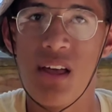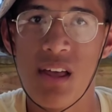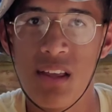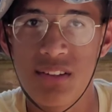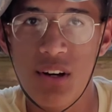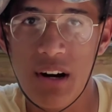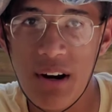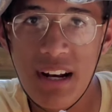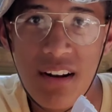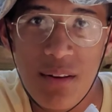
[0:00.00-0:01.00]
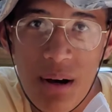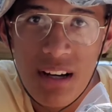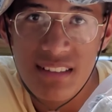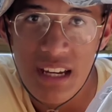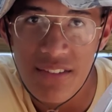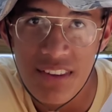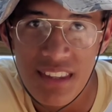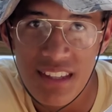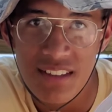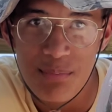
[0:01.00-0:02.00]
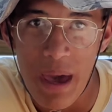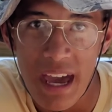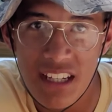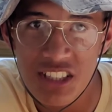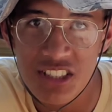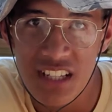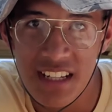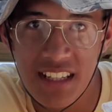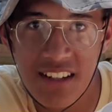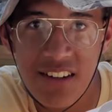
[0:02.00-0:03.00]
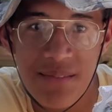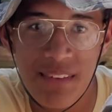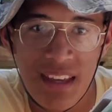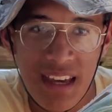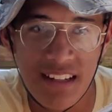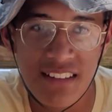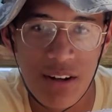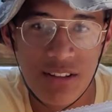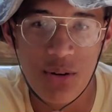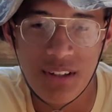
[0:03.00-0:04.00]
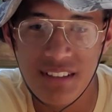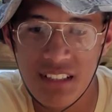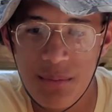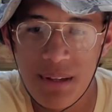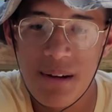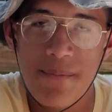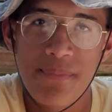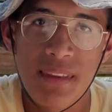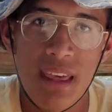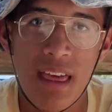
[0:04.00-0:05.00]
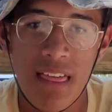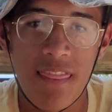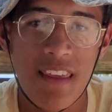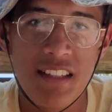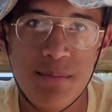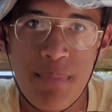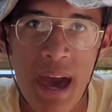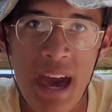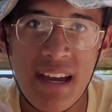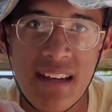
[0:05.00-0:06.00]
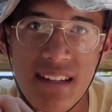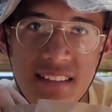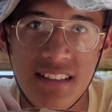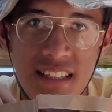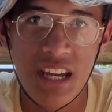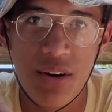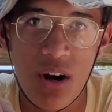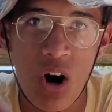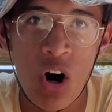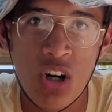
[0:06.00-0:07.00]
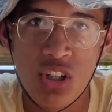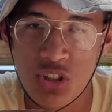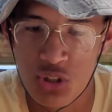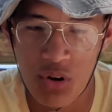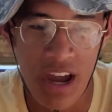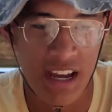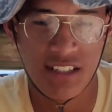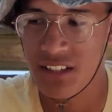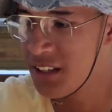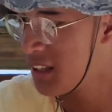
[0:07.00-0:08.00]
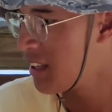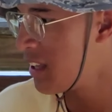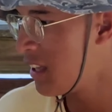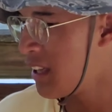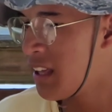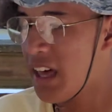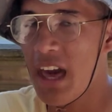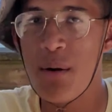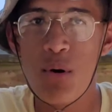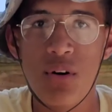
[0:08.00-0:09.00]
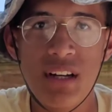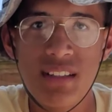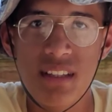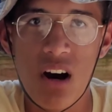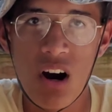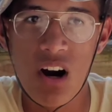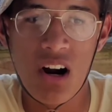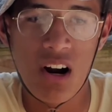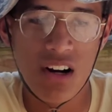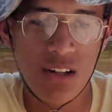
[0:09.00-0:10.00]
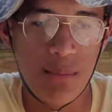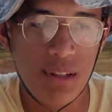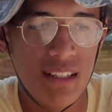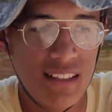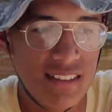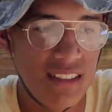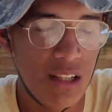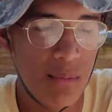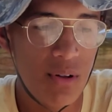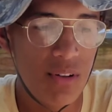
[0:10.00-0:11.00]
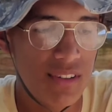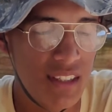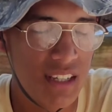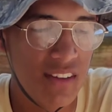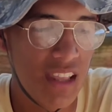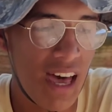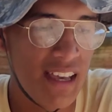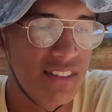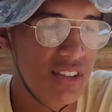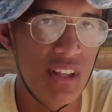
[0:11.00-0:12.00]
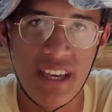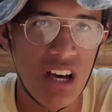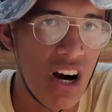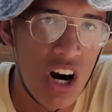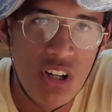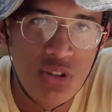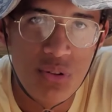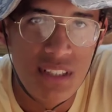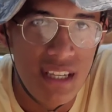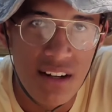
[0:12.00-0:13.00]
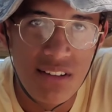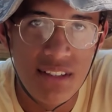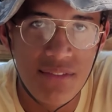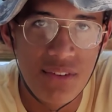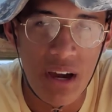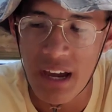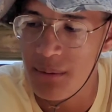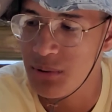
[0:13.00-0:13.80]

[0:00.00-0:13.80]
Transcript: So right out of the box, everything is packaged in here. This is how it's always going to be. This bag is going to carry all your trash. MREs are completely sealable. They could last you like 100 years if you had them